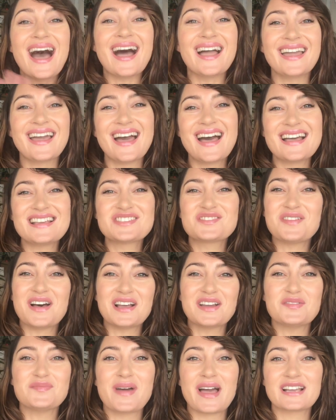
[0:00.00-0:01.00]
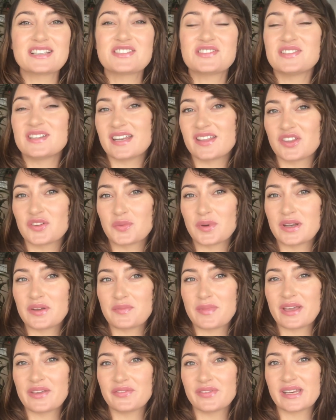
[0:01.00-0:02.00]
Hi guys, welcome back to another one of
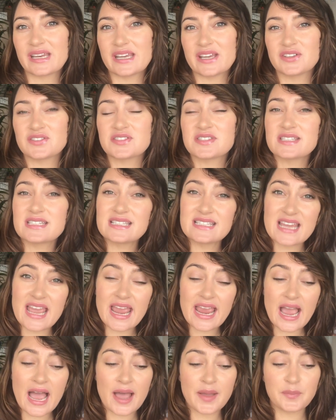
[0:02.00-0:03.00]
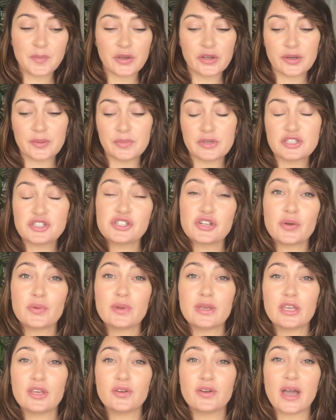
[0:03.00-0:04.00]
my videos. Today I'm going to be
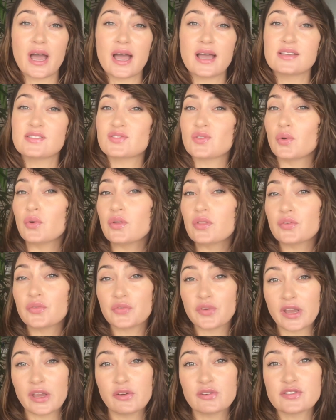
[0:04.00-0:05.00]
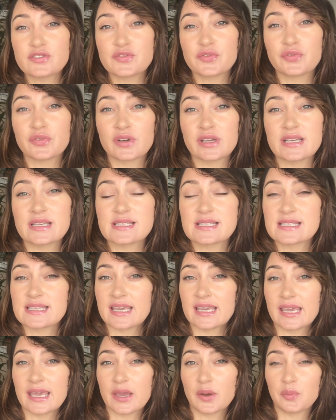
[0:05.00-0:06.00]
showing you guys all the fragrance-free
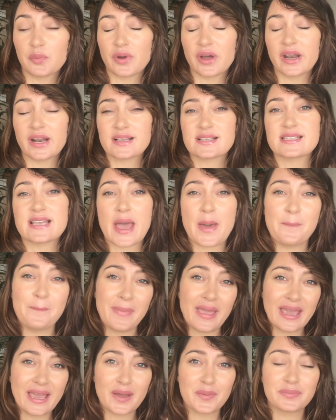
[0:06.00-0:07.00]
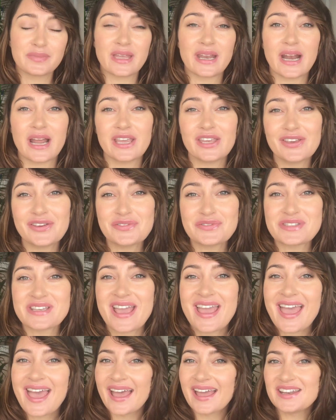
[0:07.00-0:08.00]
skincare products and makeup that I use
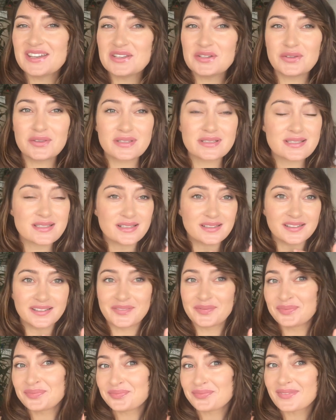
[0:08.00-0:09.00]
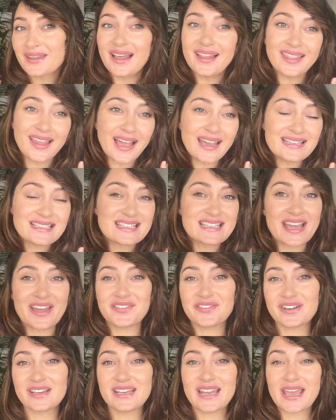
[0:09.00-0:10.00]
and do this little light
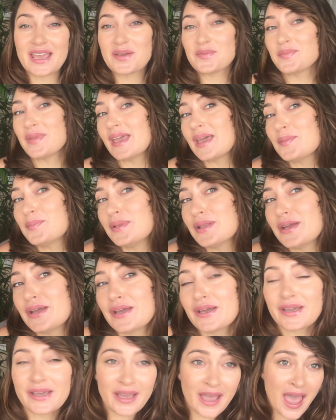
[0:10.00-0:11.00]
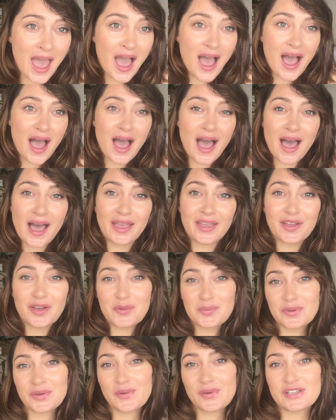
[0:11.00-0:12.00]
everyday makeup look. I
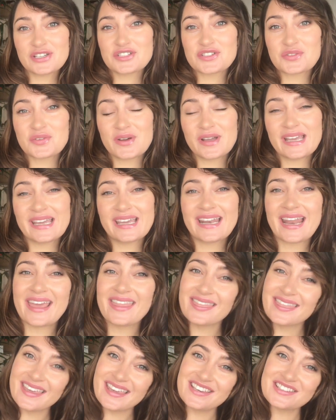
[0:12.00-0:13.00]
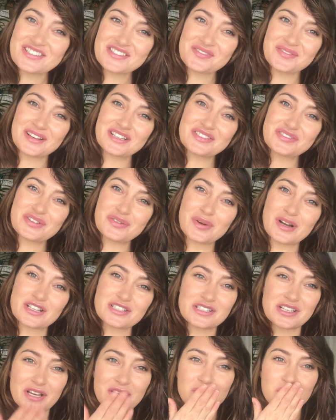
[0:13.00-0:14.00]
hope you enjoy it and thank you so much for
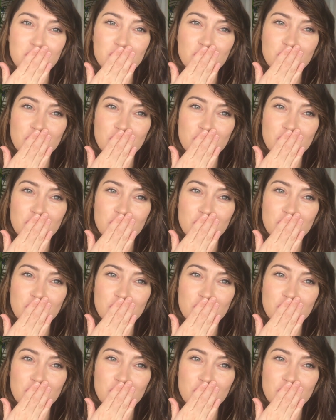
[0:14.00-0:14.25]
watching.